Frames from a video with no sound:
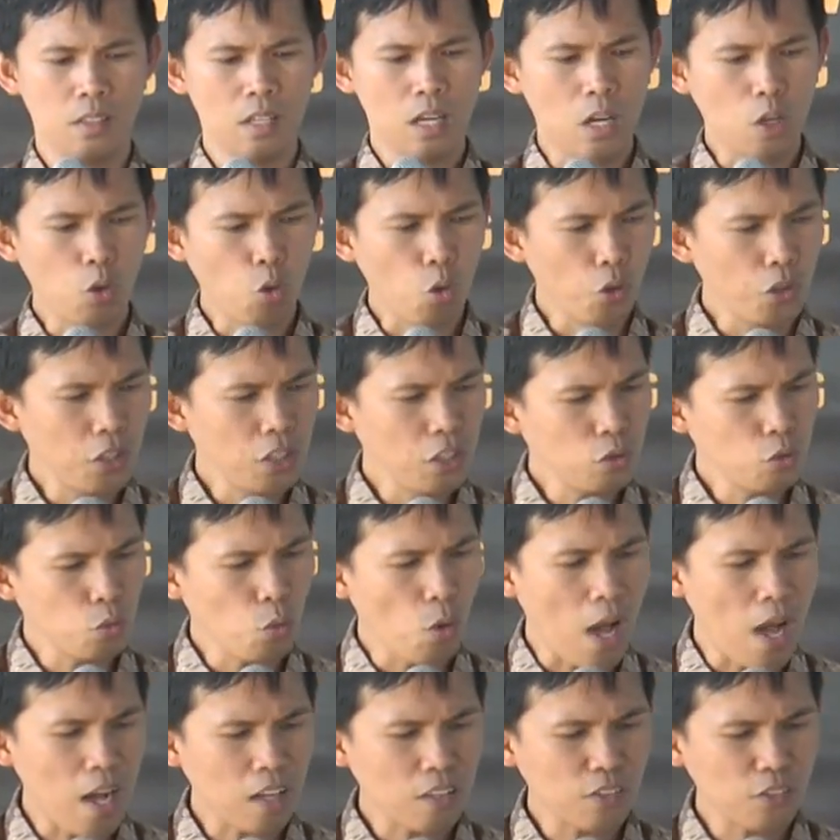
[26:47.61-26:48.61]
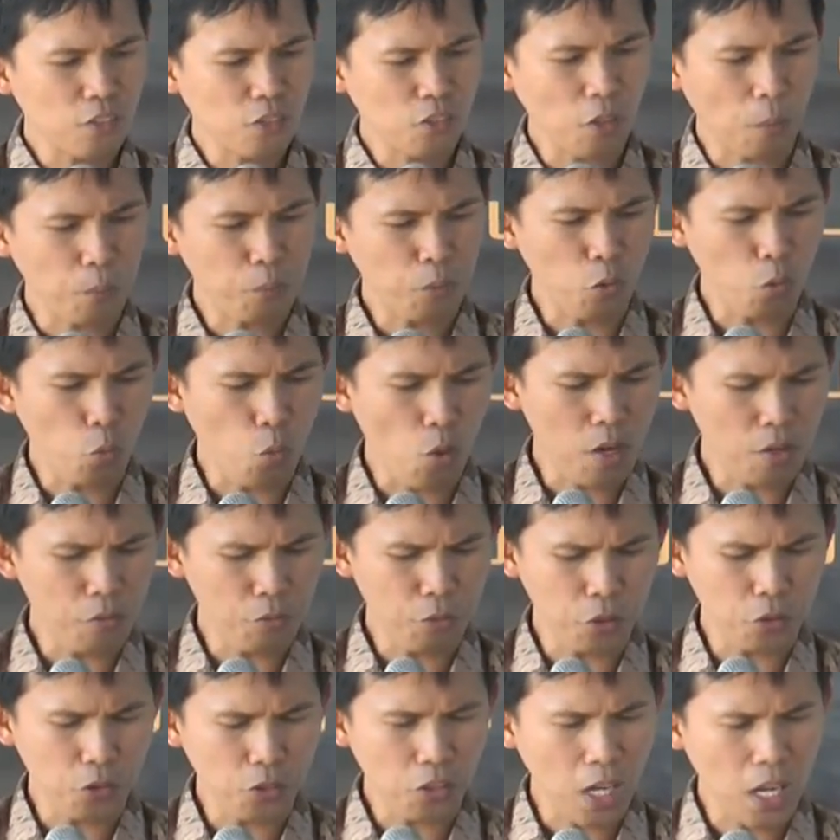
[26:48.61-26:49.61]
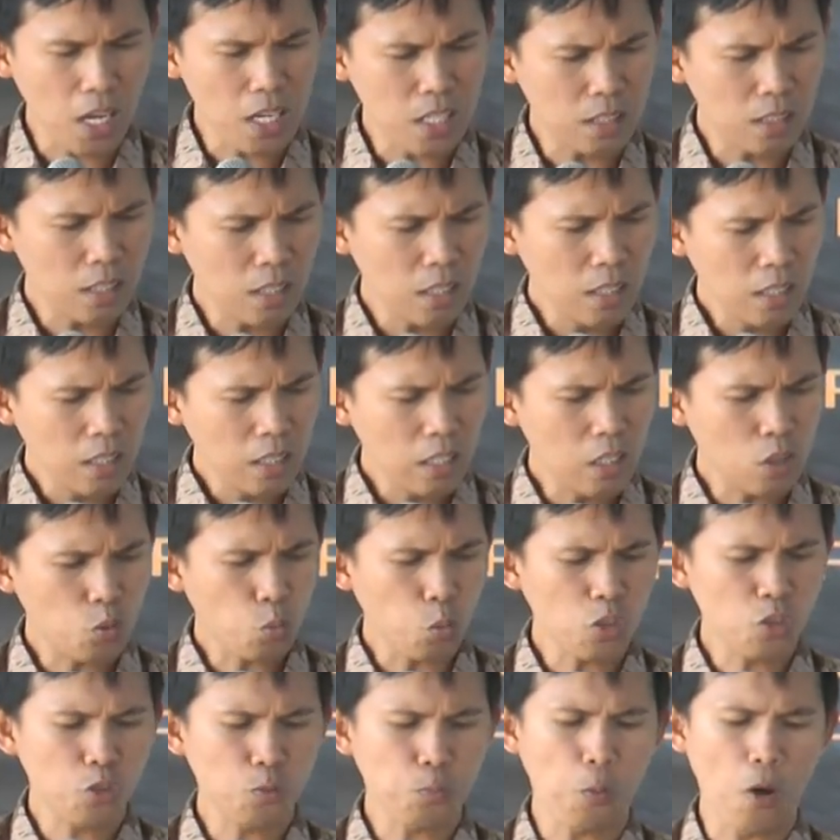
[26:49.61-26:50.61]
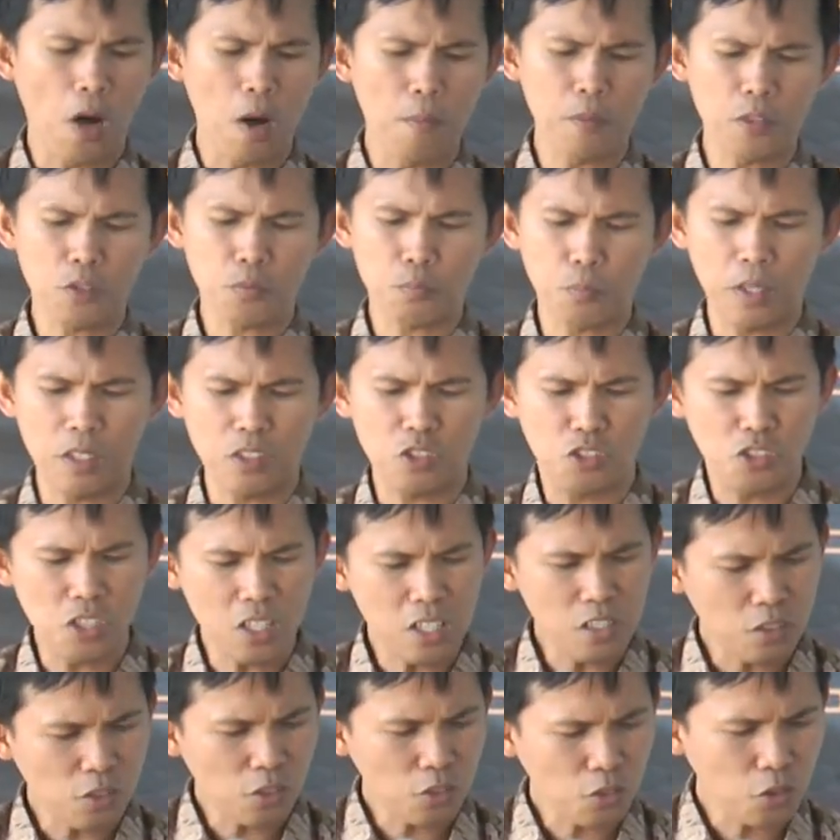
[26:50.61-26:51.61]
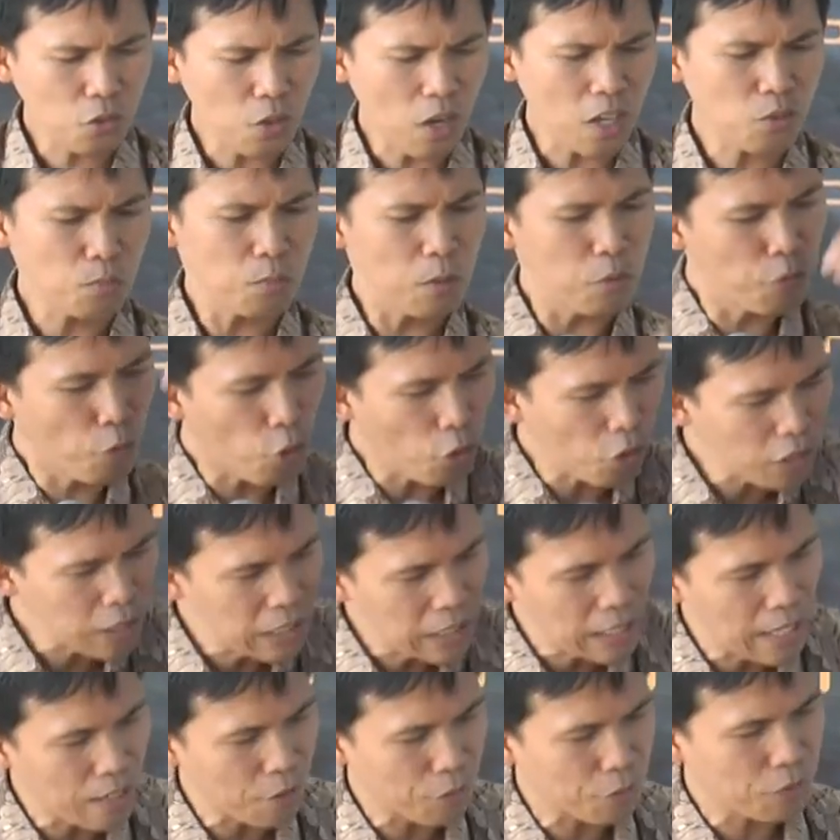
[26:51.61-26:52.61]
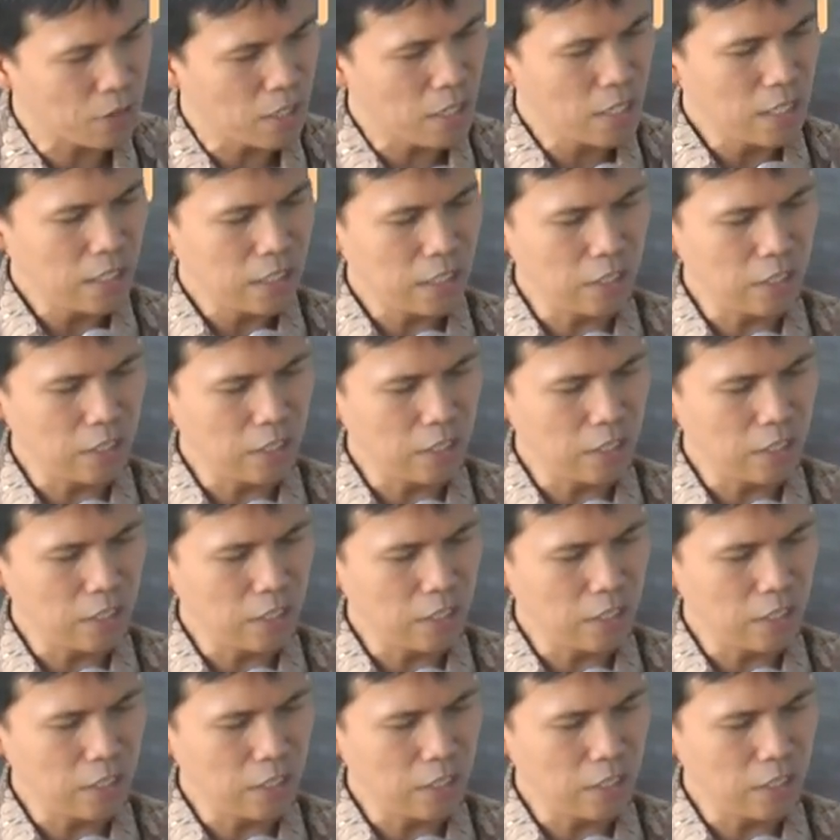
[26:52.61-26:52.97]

According to Acts chapter 1 verse 8, it was promised by Jesus Christ before he left.